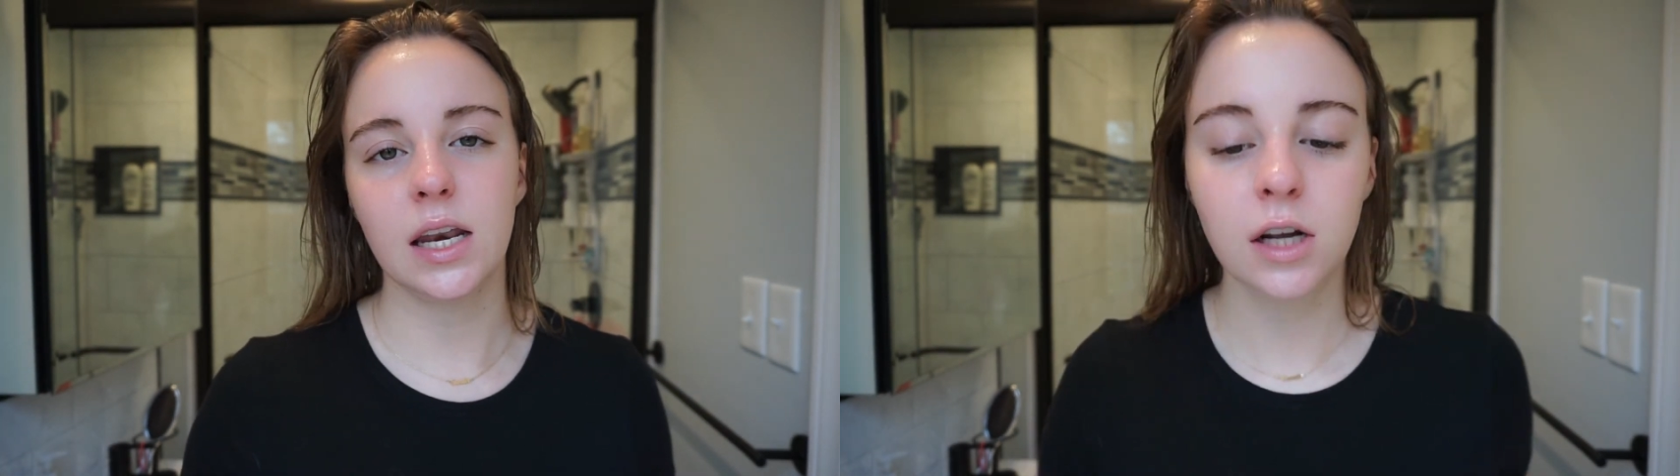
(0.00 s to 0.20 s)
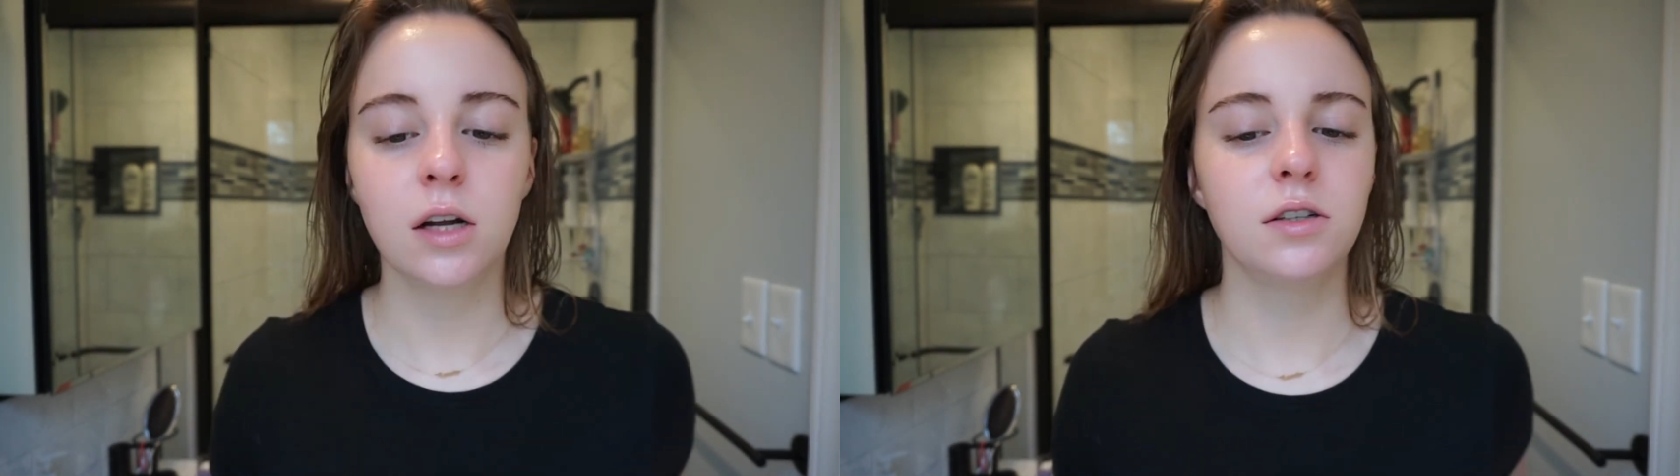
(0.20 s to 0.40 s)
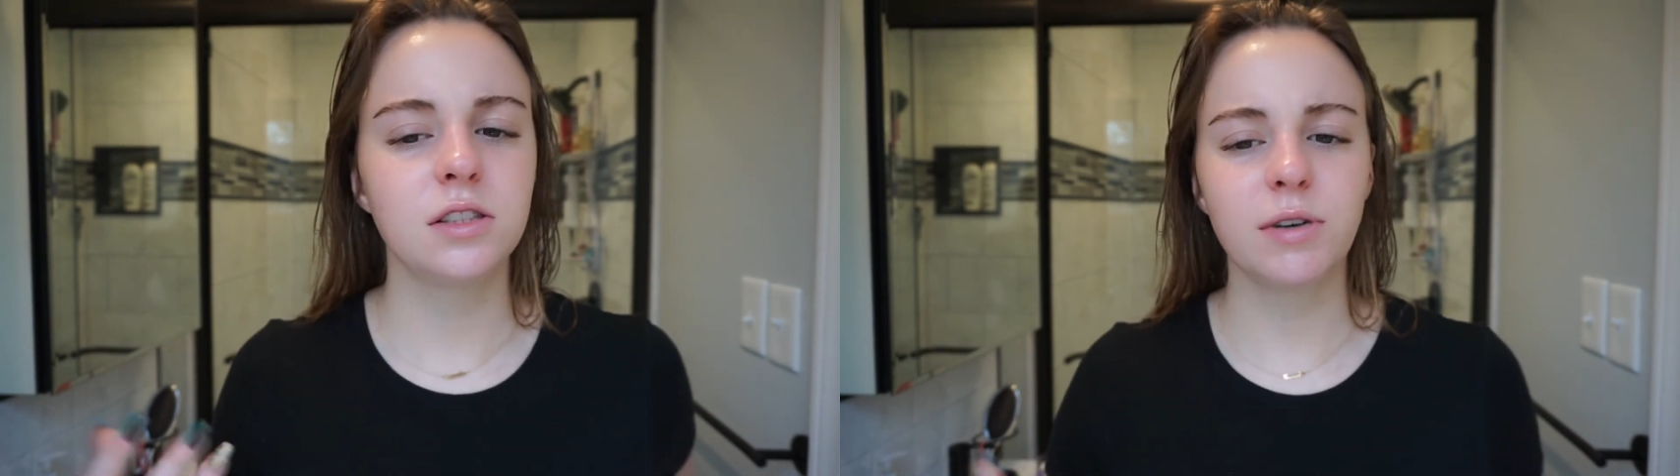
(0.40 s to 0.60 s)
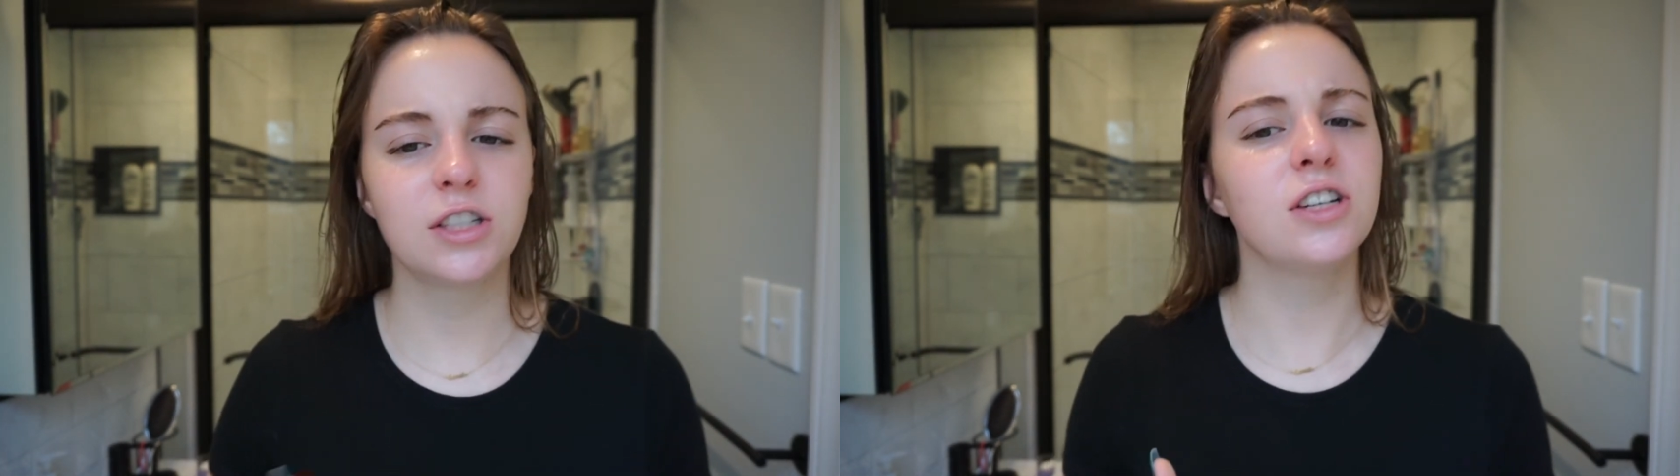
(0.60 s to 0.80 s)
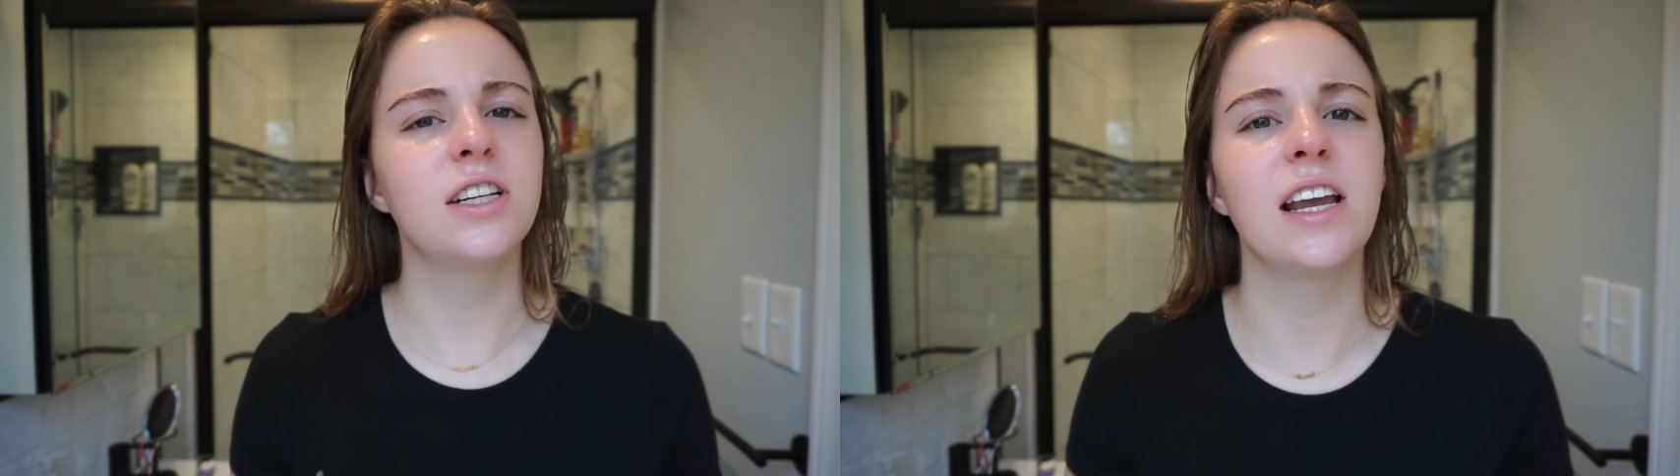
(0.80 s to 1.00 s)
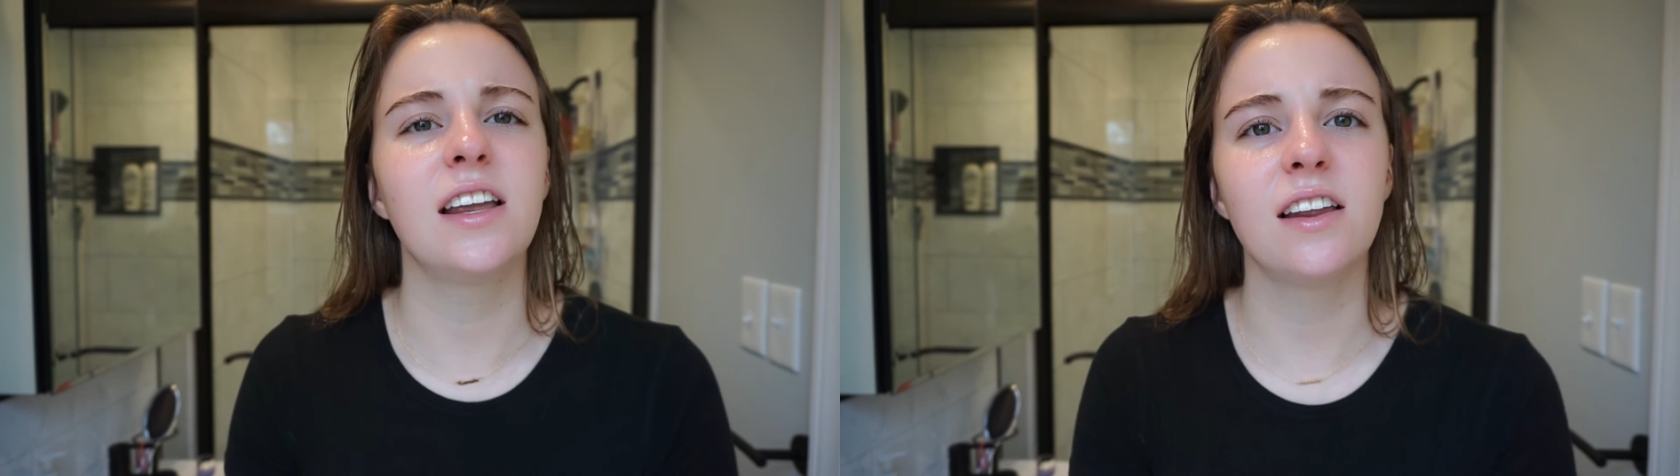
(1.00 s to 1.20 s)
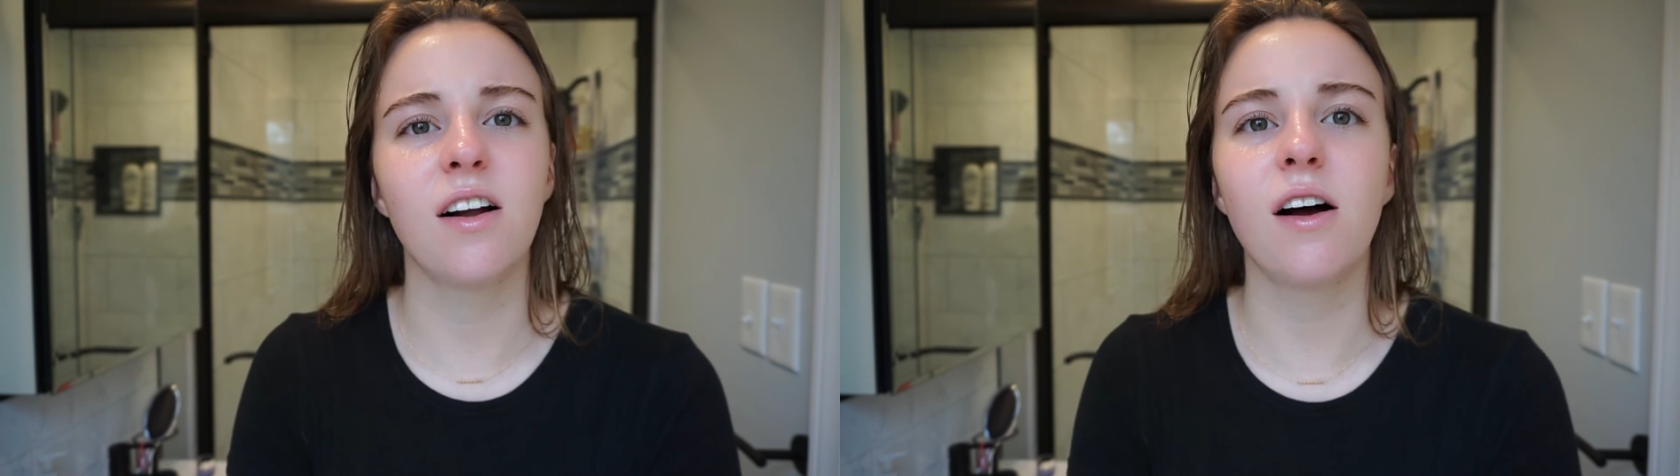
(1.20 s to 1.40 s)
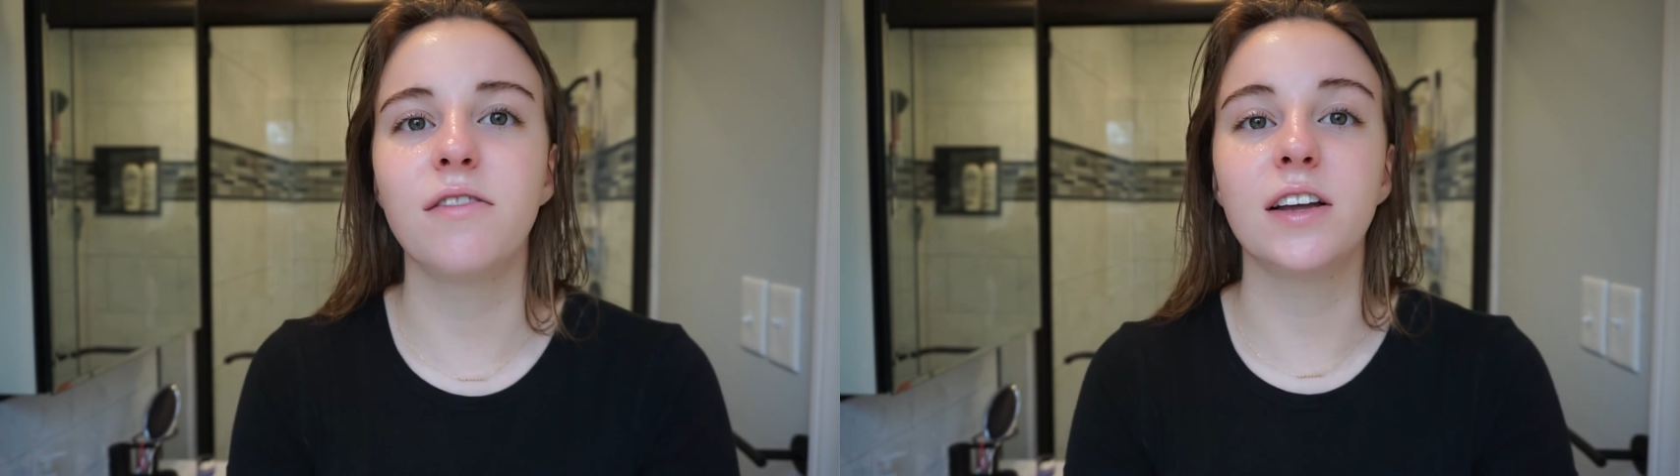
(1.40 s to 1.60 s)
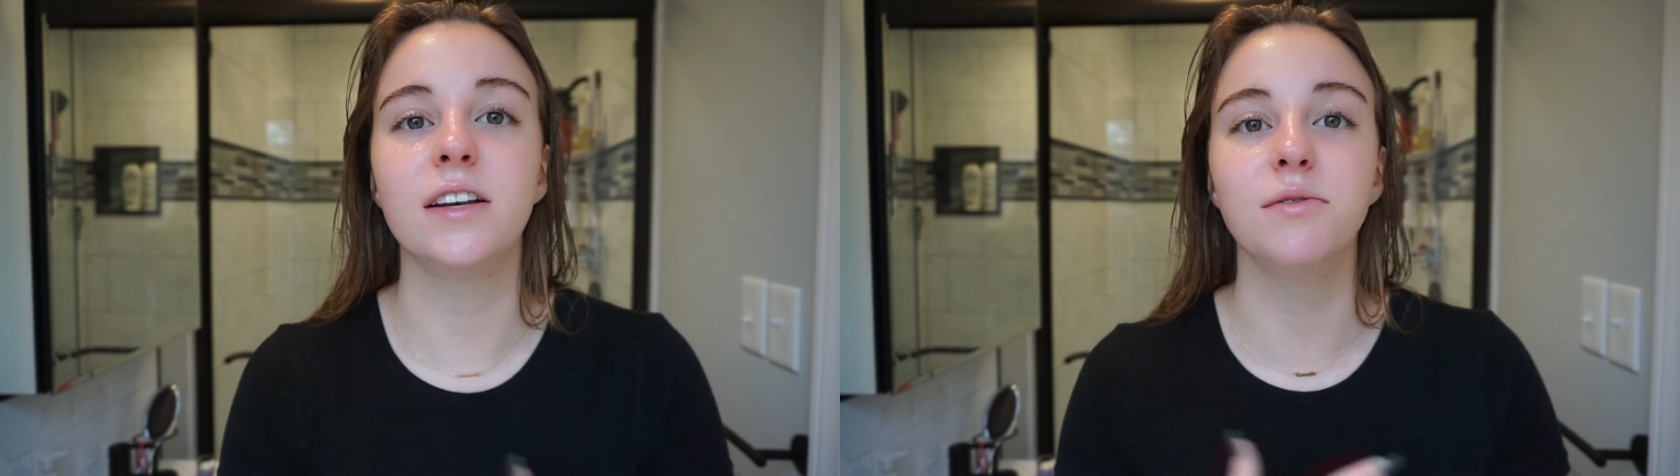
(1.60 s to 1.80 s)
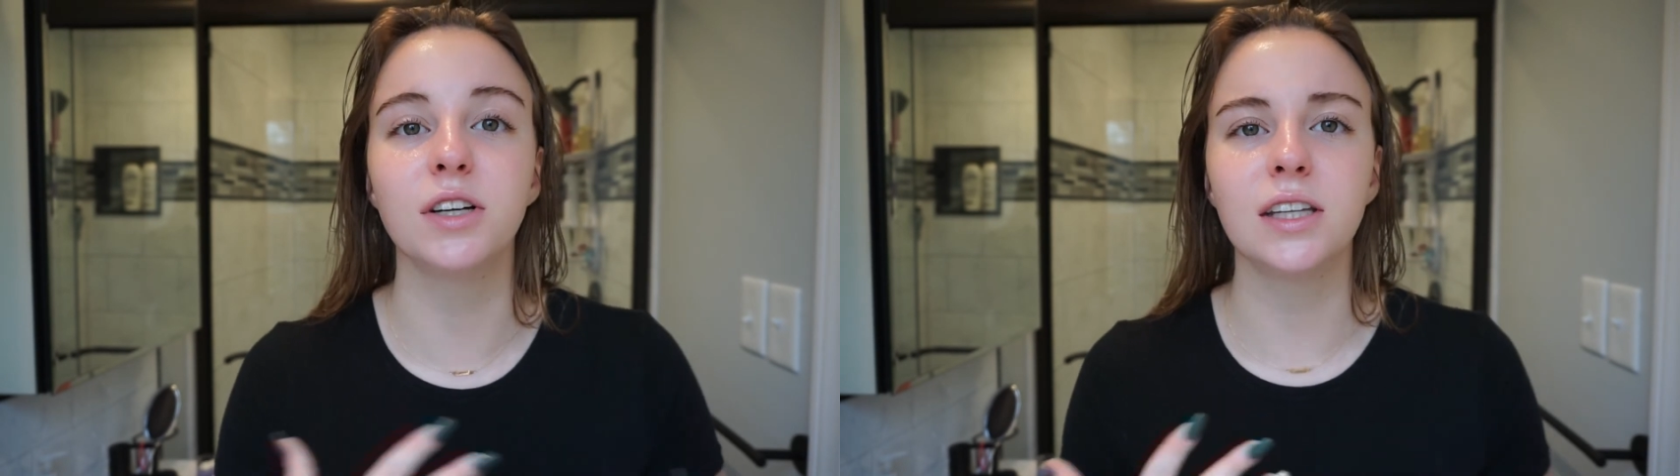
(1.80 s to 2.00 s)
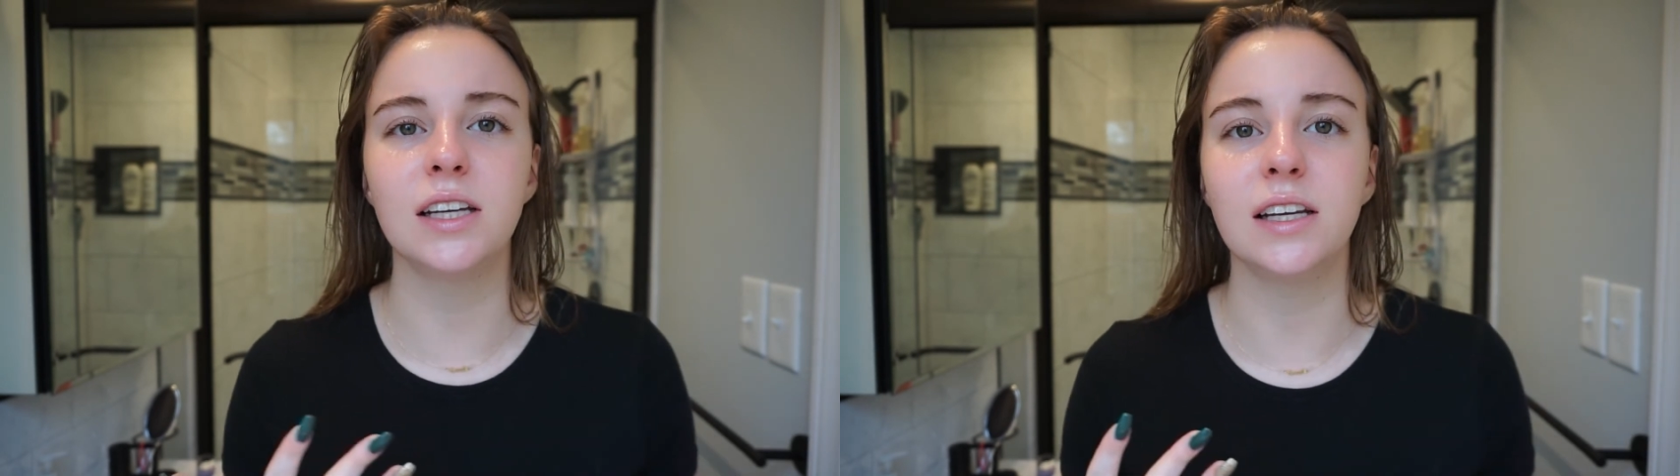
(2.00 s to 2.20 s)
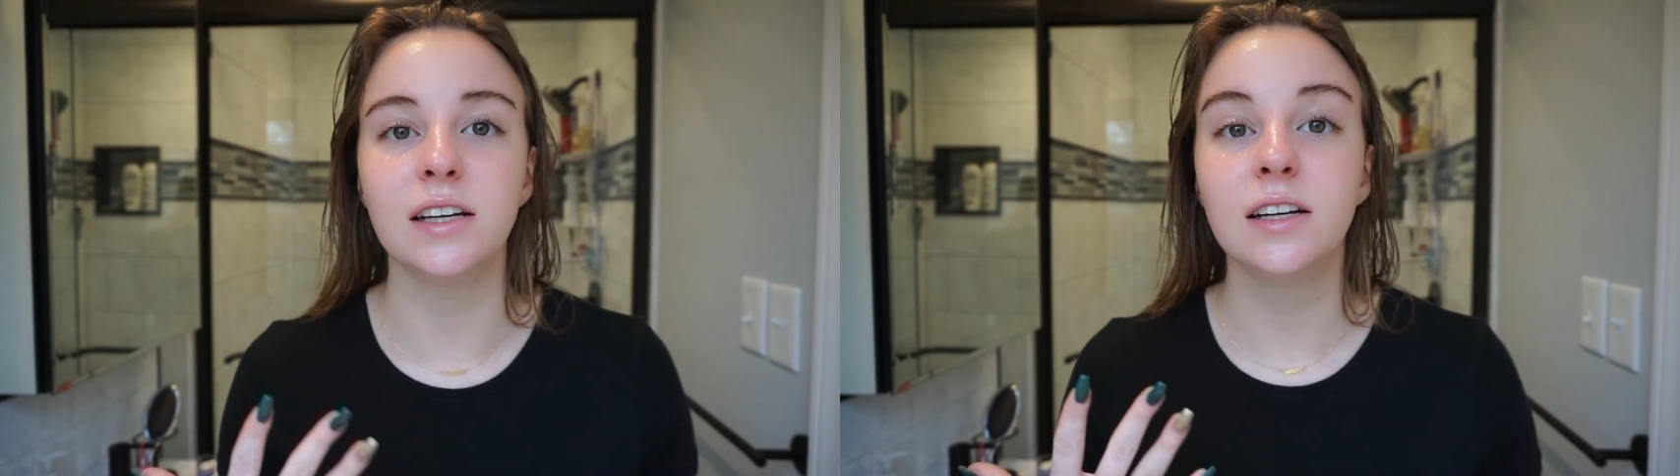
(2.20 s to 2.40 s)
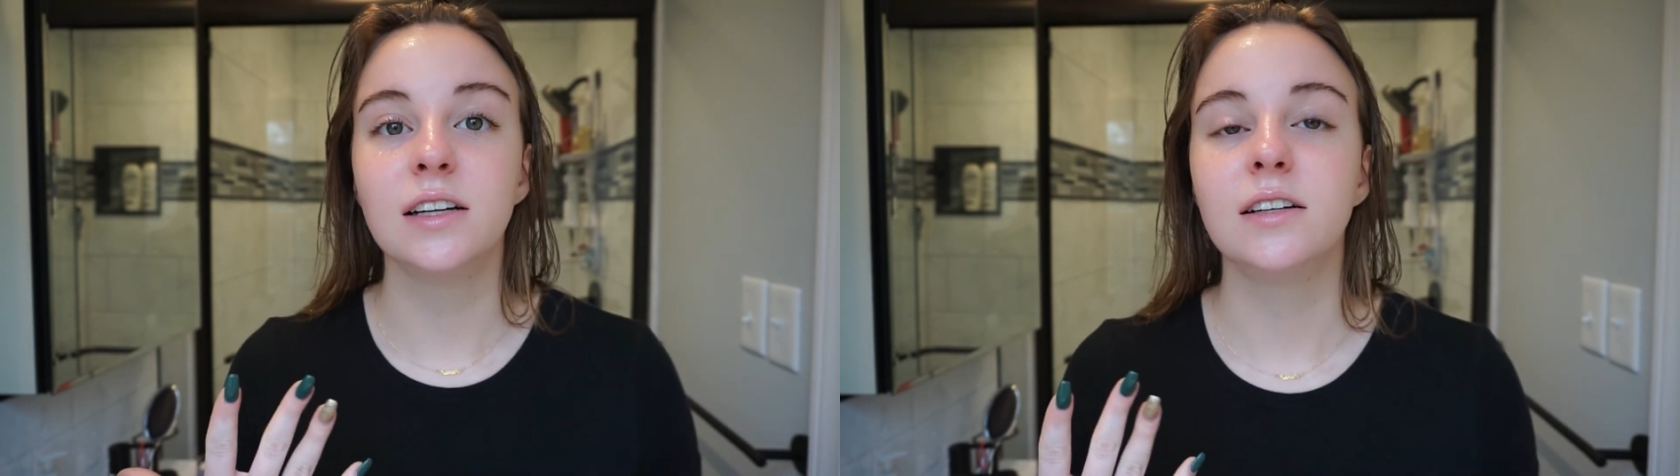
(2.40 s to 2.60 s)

And just make sure you're taking it off and really